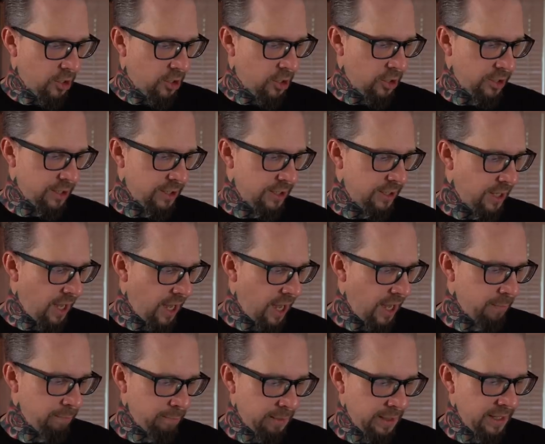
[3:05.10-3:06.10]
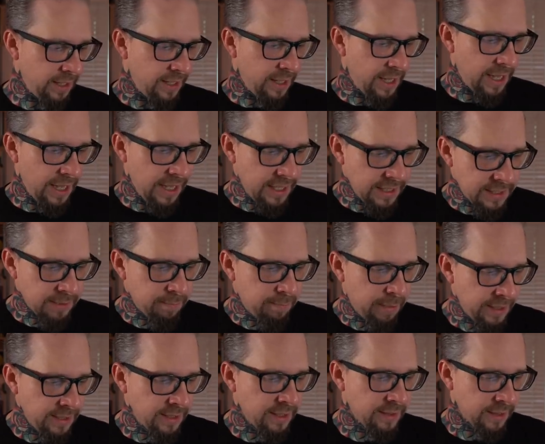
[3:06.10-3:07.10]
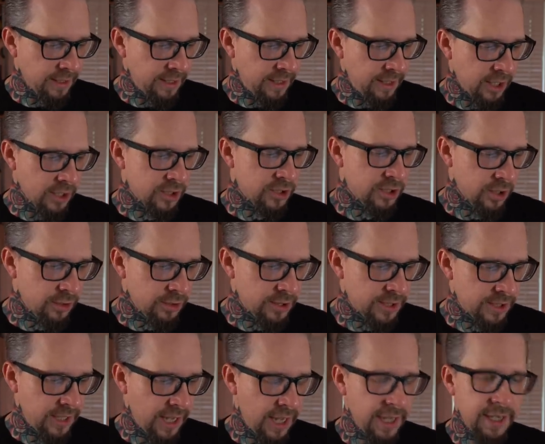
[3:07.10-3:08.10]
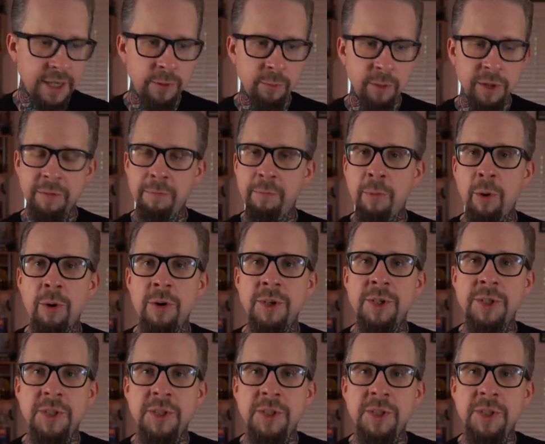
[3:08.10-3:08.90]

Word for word: could not be independently associated with more